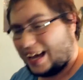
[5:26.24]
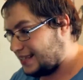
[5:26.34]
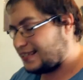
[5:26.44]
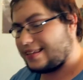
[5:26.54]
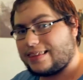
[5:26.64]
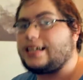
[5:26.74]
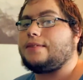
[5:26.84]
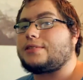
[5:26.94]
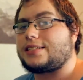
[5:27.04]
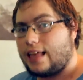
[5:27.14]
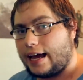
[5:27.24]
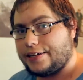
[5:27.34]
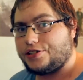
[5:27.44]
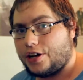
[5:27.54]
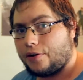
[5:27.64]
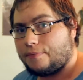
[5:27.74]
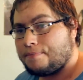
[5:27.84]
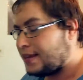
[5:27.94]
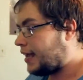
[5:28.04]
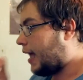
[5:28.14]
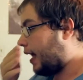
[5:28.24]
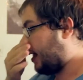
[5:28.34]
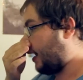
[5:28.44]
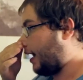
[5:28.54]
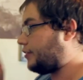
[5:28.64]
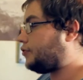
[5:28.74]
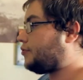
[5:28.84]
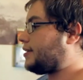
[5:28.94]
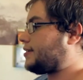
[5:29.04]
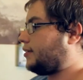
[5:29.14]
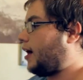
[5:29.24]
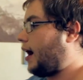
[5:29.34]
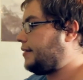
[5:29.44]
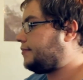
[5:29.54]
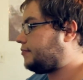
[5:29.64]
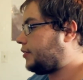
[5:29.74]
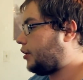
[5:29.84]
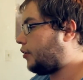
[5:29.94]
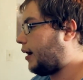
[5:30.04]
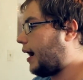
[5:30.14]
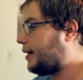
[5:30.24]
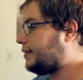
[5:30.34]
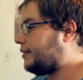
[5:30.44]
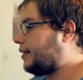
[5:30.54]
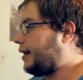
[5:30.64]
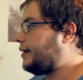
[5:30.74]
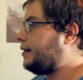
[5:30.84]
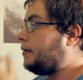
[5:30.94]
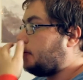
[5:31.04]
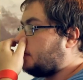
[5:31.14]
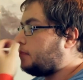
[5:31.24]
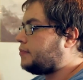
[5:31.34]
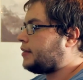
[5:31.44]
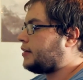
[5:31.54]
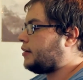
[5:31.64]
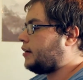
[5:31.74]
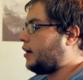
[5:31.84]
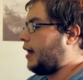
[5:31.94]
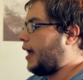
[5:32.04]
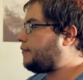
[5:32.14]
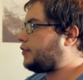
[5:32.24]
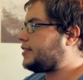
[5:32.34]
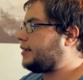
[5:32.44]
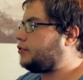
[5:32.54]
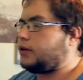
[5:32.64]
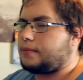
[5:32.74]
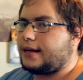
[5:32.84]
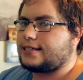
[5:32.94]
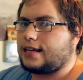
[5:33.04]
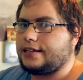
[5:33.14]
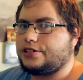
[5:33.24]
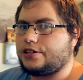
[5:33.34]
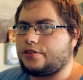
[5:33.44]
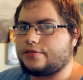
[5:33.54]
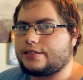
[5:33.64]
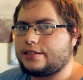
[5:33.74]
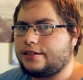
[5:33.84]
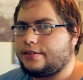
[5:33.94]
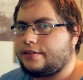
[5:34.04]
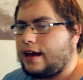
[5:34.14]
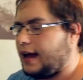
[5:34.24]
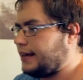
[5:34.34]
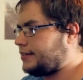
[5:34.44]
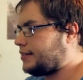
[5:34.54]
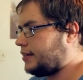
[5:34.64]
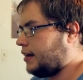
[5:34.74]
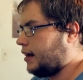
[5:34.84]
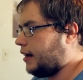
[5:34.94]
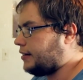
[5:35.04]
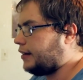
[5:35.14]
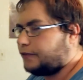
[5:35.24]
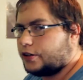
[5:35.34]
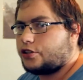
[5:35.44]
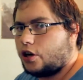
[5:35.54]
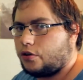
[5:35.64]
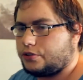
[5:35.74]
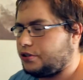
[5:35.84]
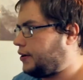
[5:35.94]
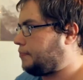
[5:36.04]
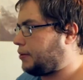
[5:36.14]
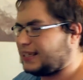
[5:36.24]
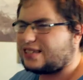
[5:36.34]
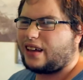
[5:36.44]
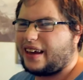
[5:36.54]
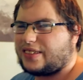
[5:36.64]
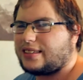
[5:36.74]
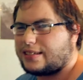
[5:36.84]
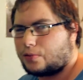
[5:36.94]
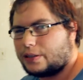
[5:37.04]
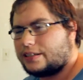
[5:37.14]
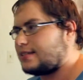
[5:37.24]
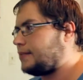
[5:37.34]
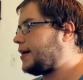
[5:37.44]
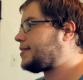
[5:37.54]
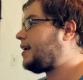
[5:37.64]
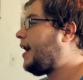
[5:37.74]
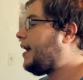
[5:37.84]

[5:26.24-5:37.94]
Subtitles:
It's a themed slideshow. And I do this a lot. You know, I did like every single one of my slideshows has a different tone to it. But I think this one does the best.